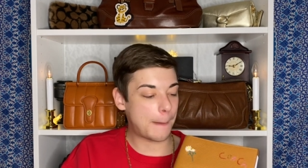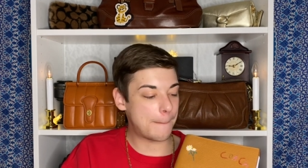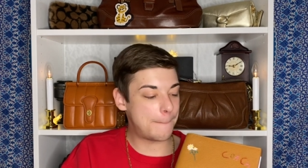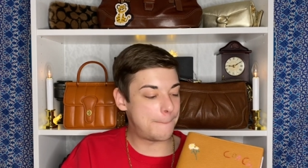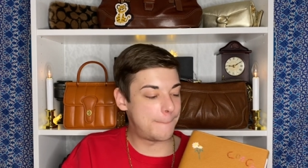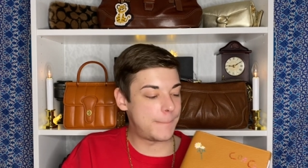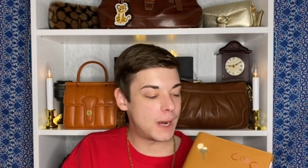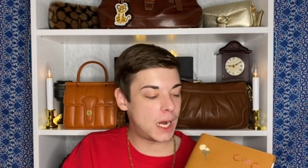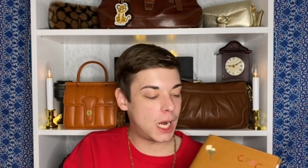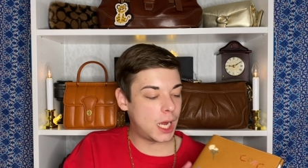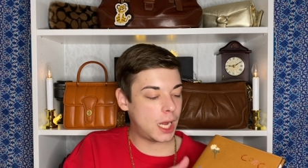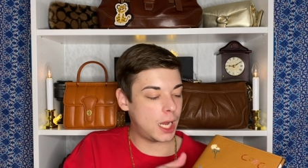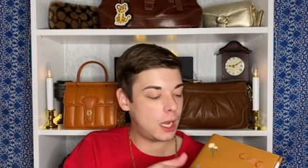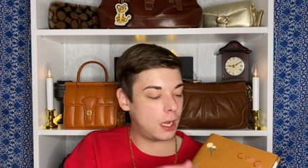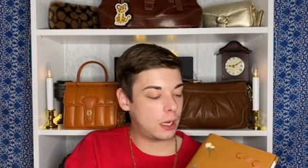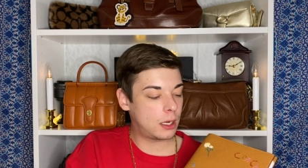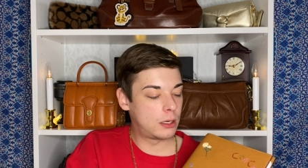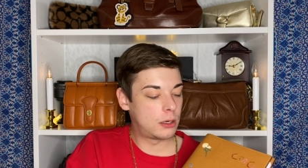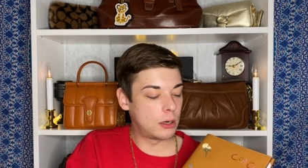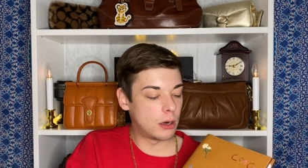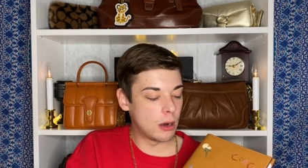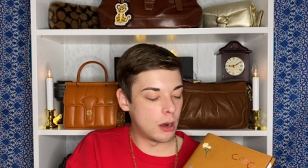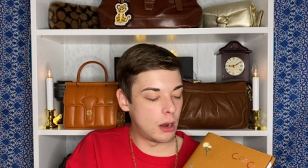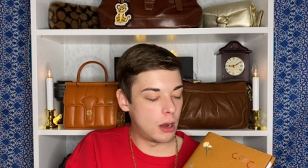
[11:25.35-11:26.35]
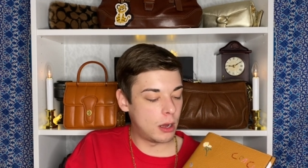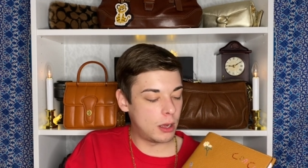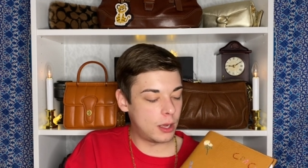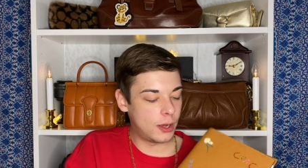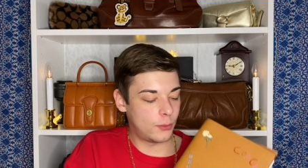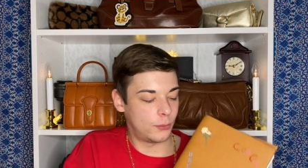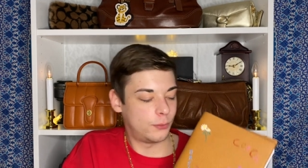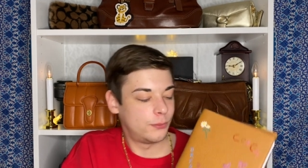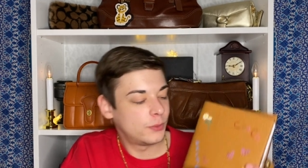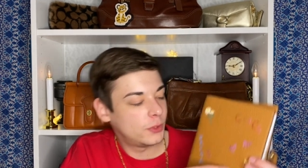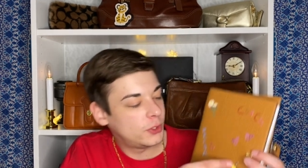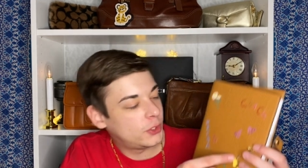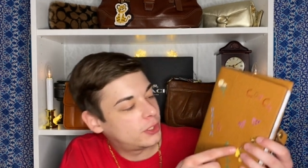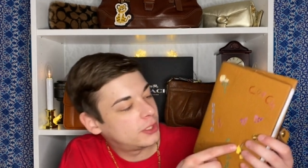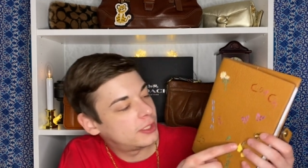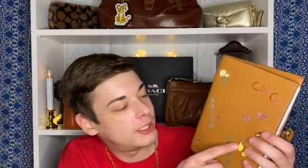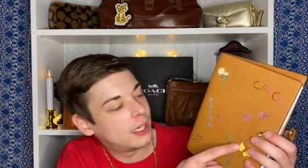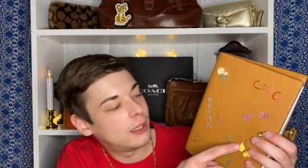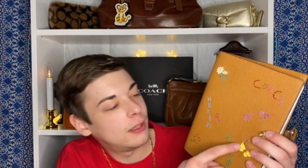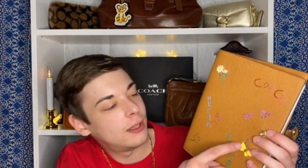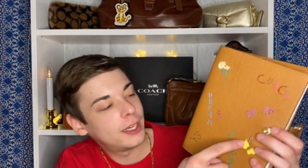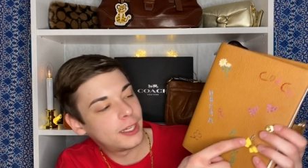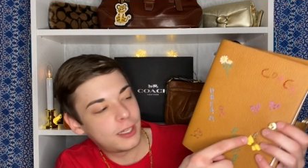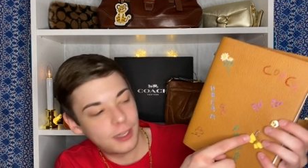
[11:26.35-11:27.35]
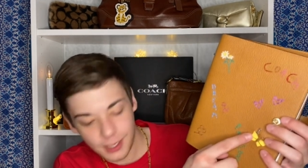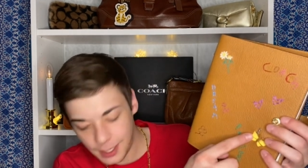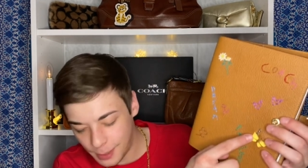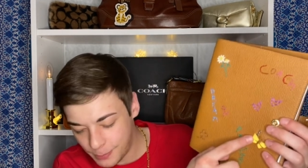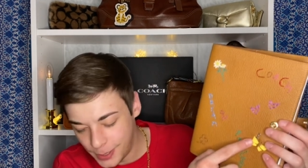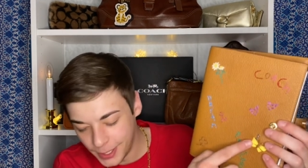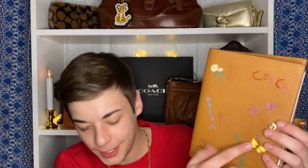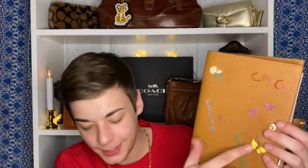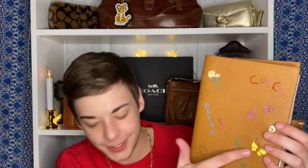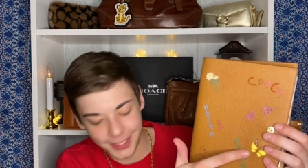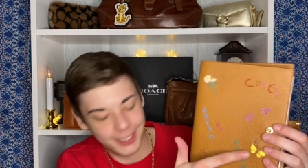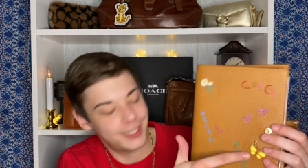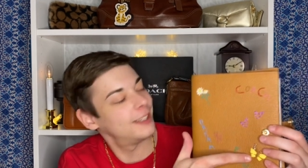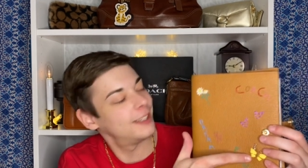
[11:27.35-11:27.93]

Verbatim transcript: but girl, oh, you can tell I got, I put like